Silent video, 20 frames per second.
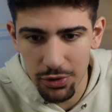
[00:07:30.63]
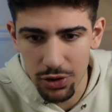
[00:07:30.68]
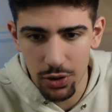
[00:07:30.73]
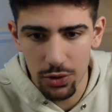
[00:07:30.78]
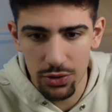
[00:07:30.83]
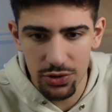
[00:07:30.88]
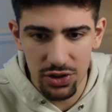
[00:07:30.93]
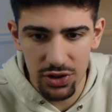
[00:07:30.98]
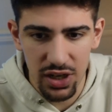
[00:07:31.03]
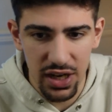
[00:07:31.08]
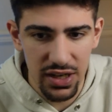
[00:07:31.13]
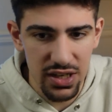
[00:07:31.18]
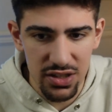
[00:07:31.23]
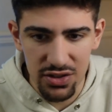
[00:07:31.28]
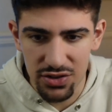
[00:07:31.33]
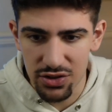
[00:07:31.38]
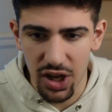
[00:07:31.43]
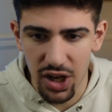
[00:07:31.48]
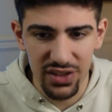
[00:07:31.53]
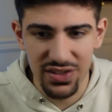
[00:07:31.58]
closer and
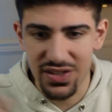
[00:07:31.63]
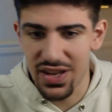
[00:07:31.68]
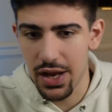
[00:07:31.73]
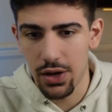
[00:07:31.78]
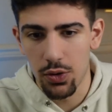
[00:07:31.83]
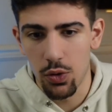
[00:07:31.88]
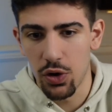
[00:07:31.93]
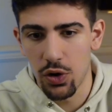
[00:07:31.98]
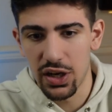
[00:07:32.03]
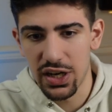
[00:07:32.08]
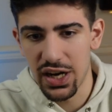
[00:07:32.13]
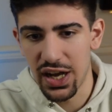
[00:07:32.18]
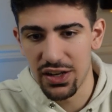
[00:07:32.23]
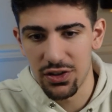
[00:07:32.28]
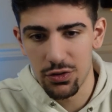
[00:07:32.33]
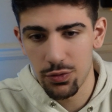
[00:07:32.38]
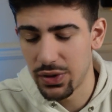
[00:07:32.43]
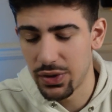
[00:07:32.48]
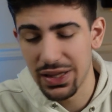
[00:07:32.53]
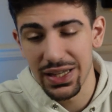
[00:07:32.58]
he's not staying
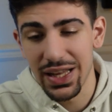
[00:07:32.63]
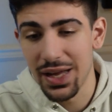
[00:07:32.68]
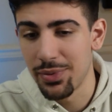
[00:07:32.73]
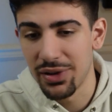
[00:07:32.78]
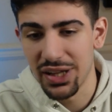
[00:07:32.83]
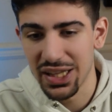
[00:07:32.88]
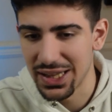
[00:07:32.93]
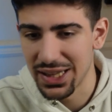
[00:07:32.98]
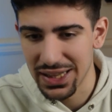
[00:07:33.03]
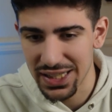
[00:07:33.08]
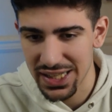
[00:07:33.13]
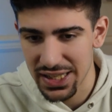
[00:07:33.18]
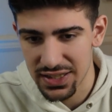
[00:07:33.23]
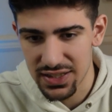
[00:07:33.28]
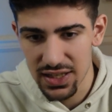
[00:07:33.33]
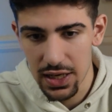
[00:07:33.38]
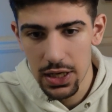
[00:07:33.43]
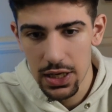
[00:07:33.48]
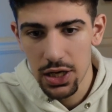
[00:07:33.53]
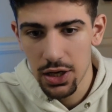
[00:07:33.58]
organized with labeling the leads,